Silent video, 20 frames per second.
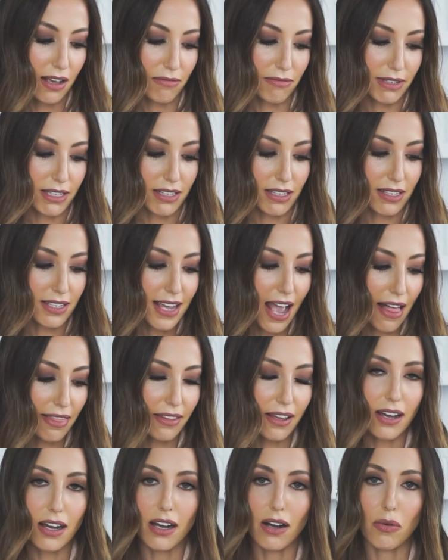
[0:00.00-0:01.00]
It was a
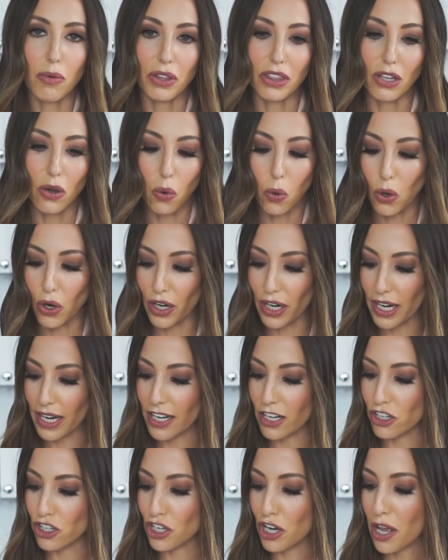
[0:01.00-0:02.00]
yellow with the
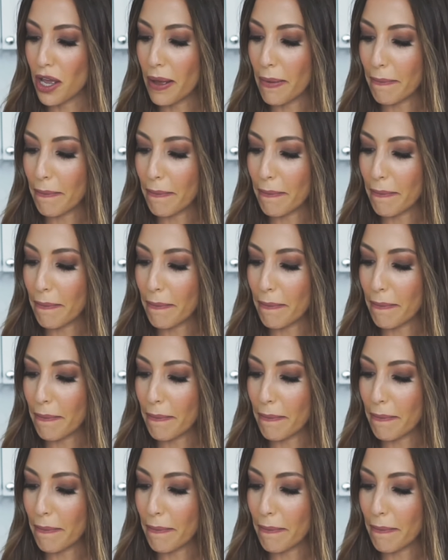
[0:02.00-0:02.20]
orange.